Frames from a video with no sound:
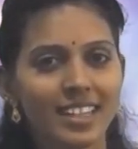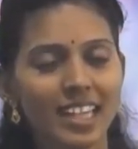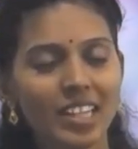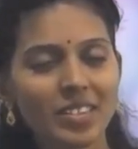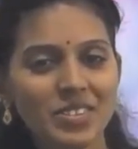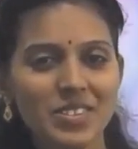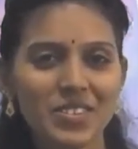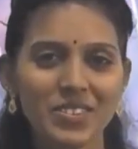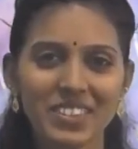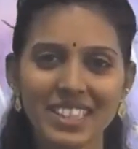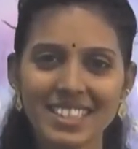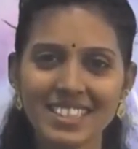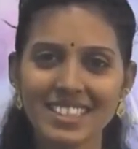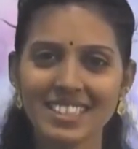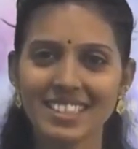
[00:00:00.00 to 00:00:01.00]
Hello
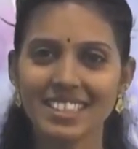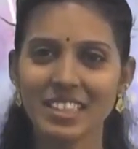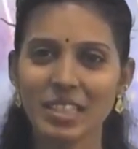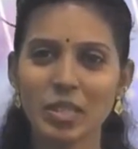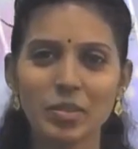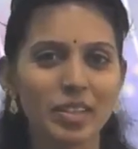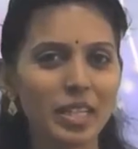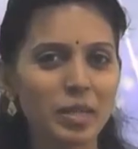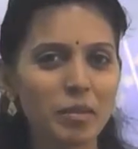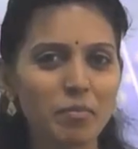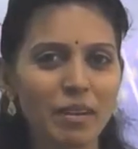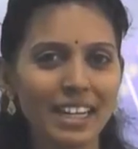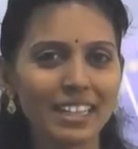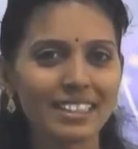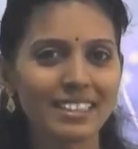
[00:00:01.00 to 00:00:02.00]
students, welcome
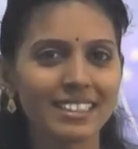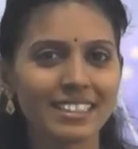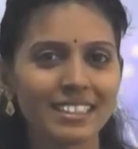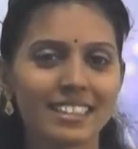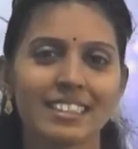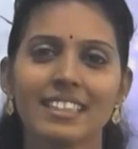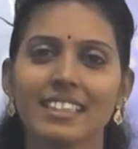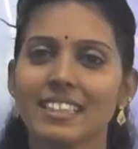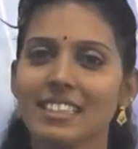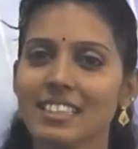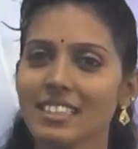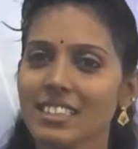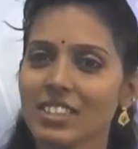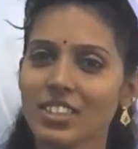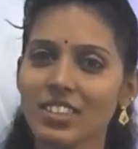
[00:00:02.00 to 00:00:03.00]
back.
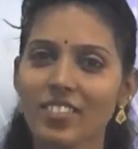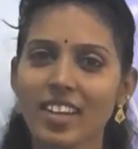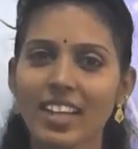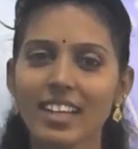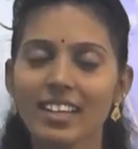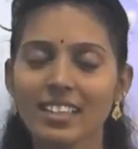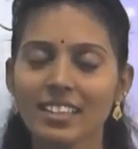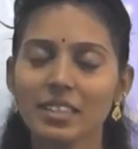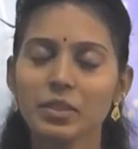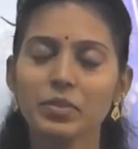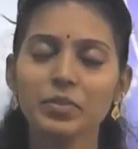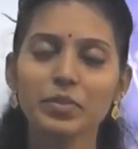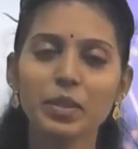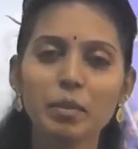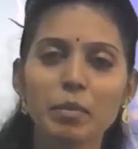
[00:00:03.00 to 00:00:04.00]
This is Shivaleela
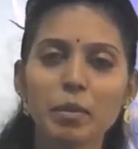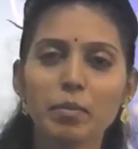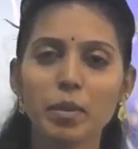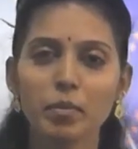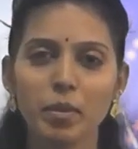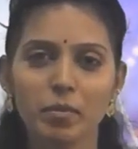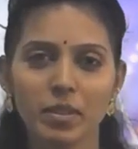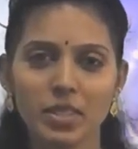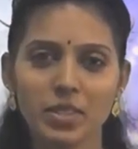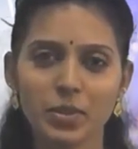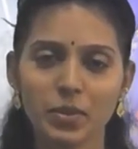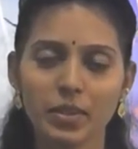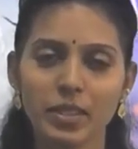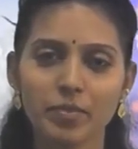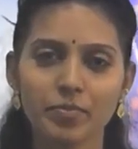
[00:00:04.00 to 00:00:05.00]
from APPA Public
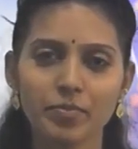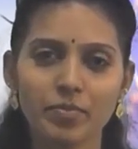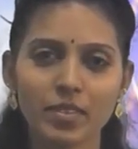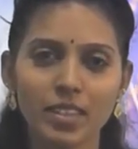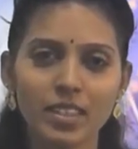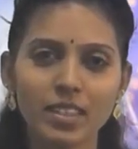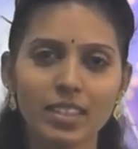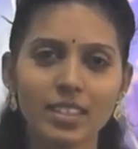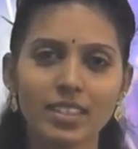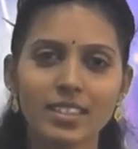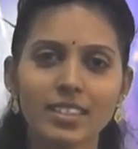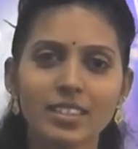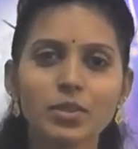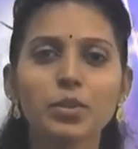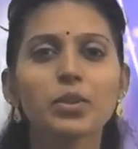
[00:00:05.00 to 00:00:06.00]
School.
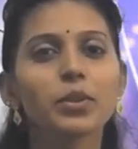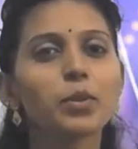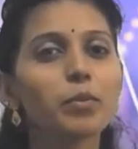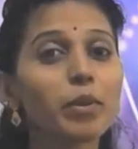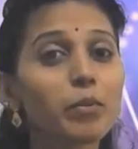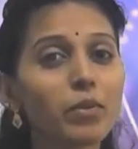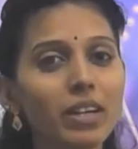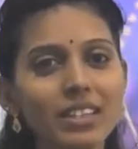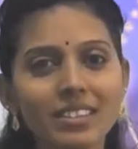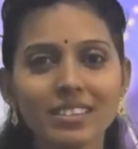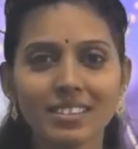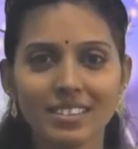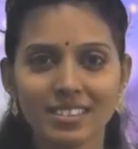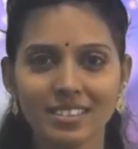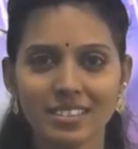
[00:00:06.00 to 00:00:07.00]
So you may
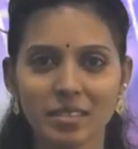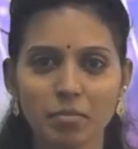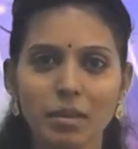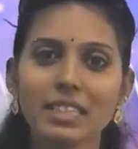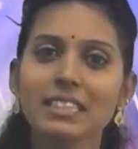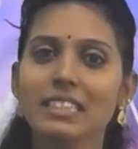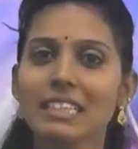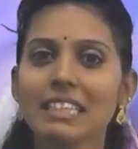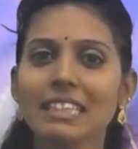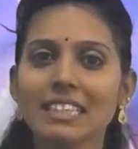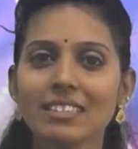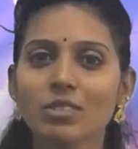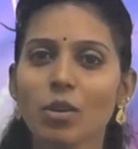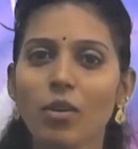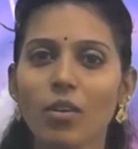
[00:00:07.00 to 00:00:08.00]
wonder by seeing
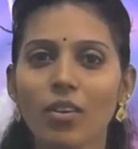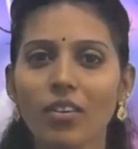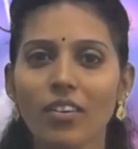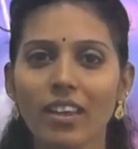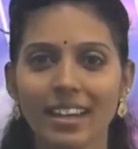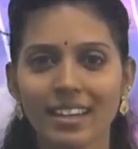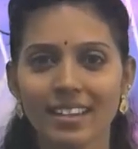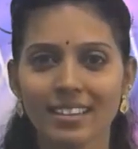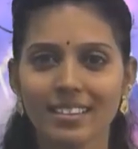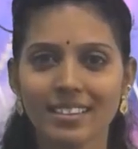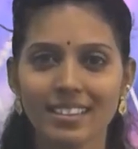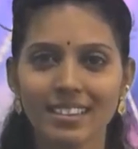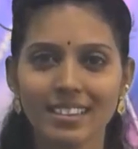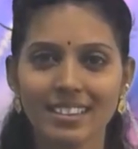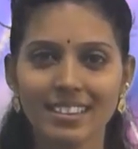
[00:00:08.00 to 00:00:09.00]
this all,
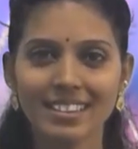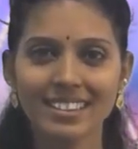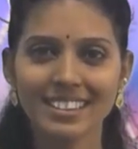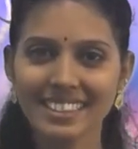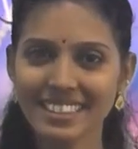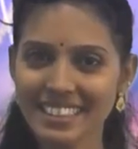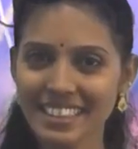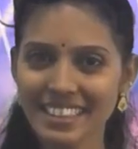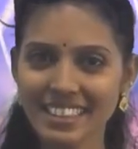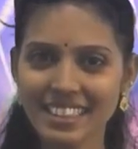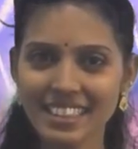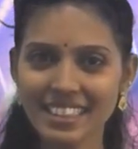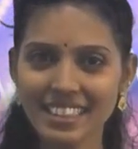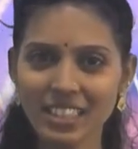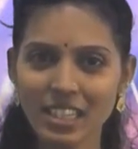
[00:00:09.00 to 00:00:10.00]
isn't it?
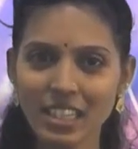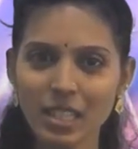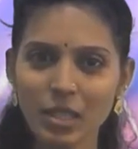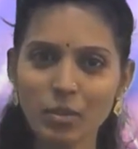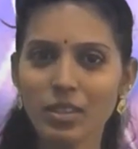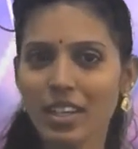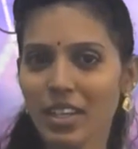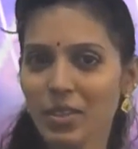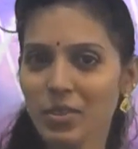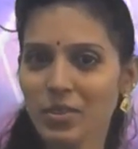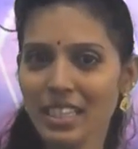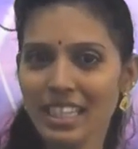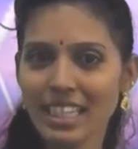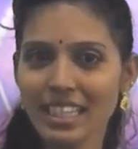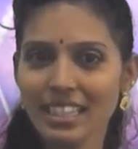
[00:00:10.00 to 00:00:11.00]
What are you
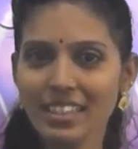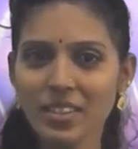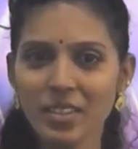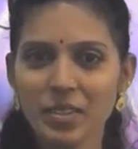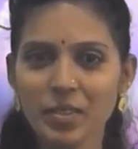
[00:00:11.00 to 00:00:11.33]
seeing here?